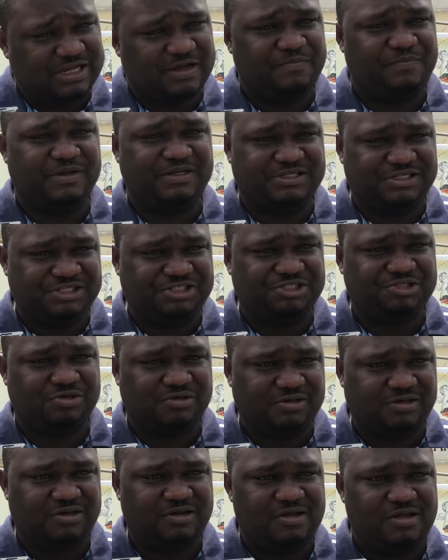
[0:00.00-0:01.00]
our
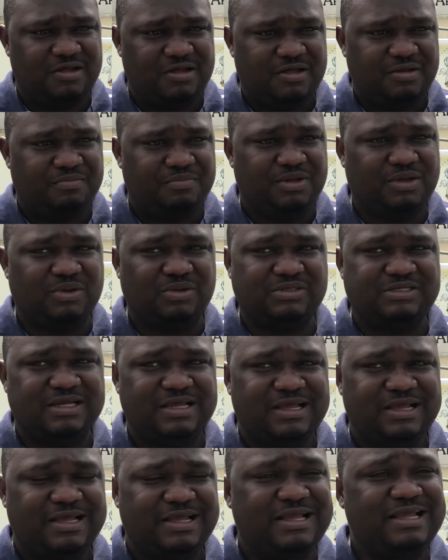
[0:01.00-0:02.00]
petition because,
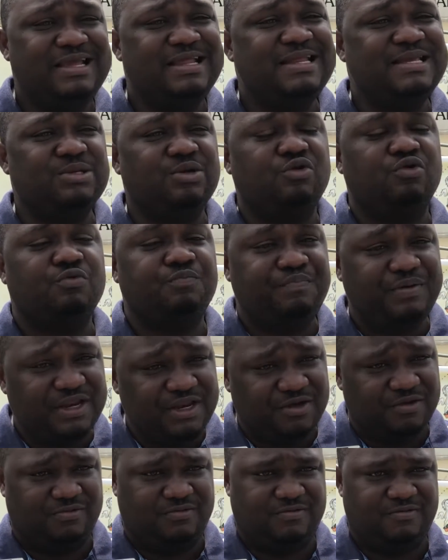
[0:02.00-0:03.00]
in his own
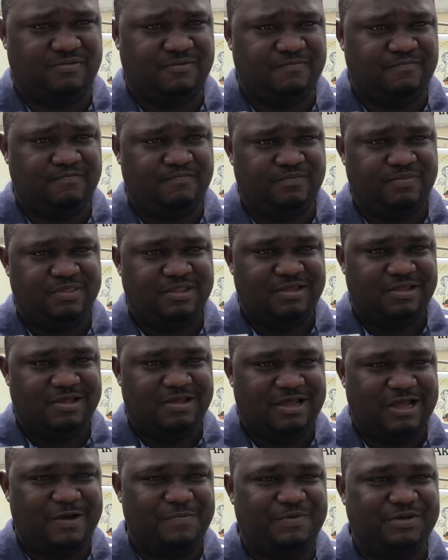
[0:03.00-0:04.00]
opinion,
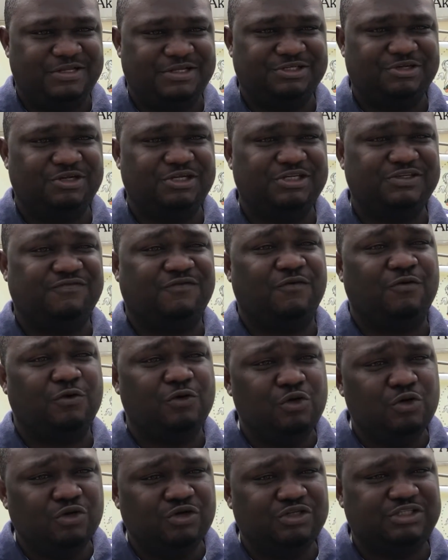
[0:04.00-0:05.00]
our petition is
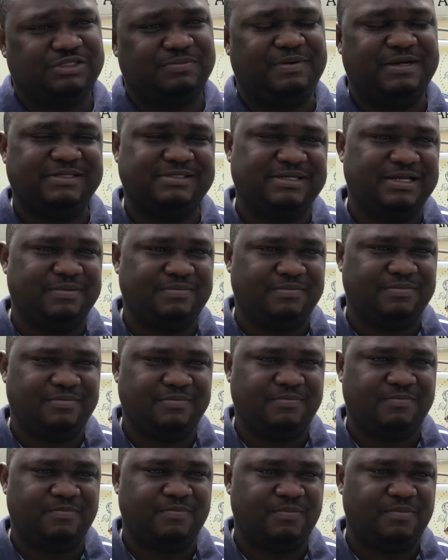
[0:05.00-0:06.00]
foreclosed by time.
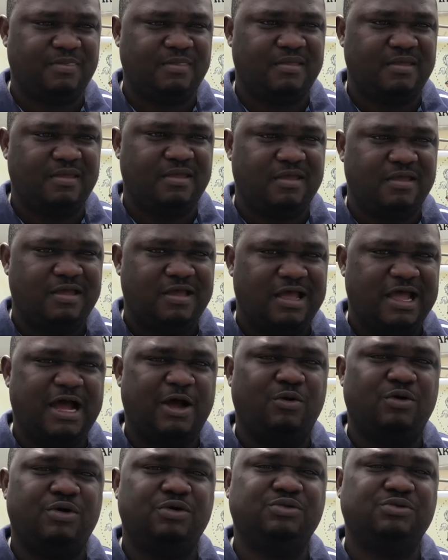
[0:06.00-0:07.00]

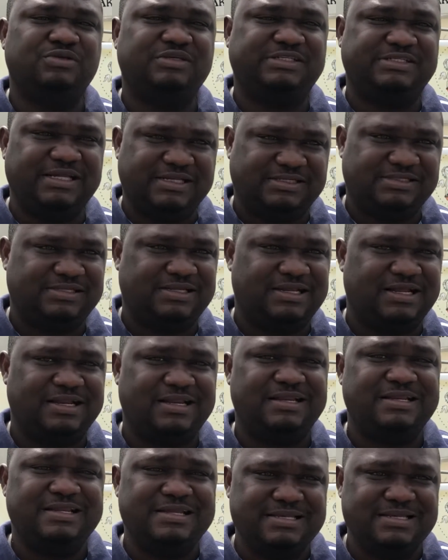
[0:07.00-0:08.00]
I want to state that
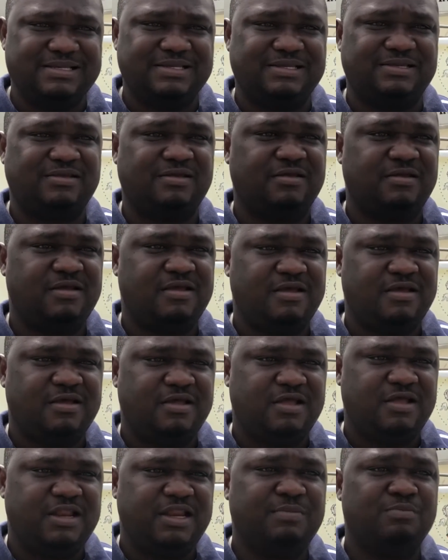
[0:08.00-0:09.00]
this is
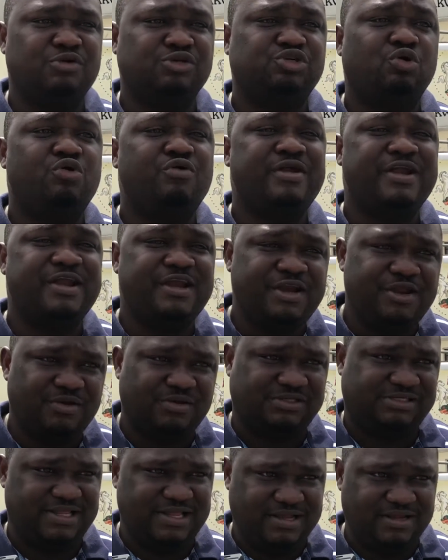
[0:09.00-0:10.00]
the most
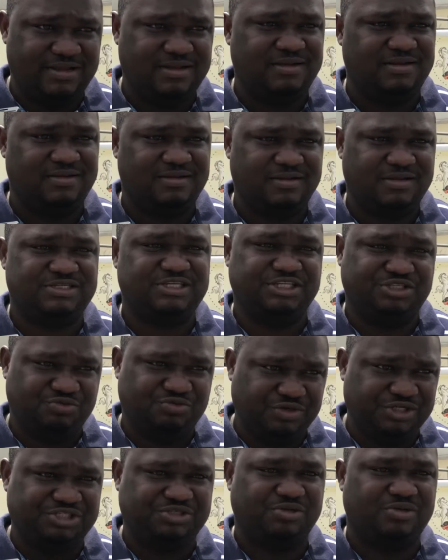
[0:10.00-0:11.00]
horrendous
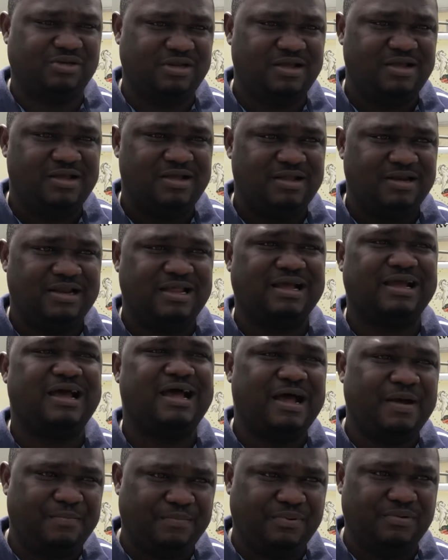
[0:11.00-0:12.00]
situation that
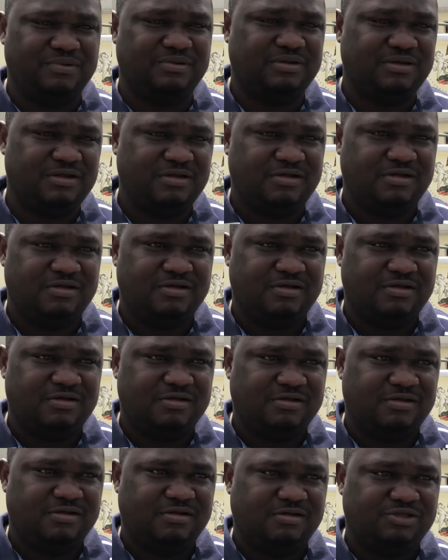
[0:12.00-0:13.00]
can happen
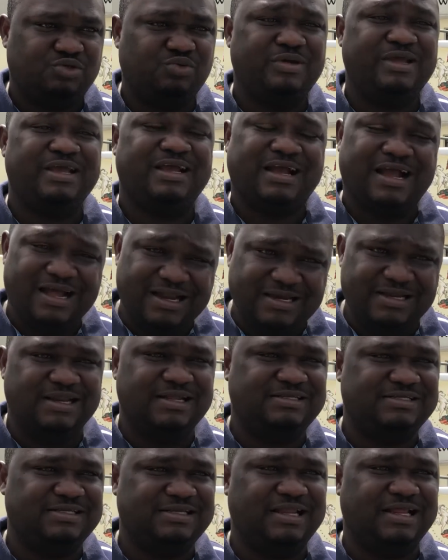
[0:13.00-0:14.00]
to a
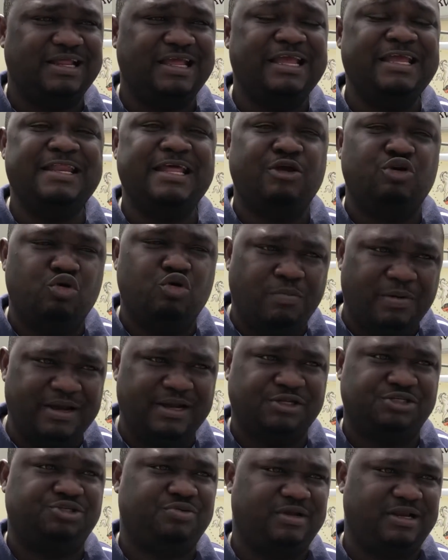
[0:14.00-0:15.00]
candidate in a
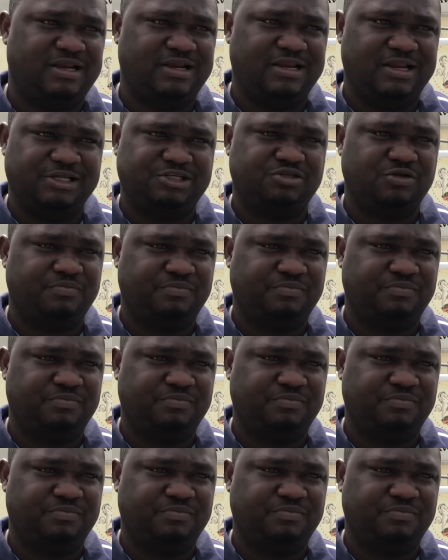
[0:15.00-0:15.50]
gubernatorial election.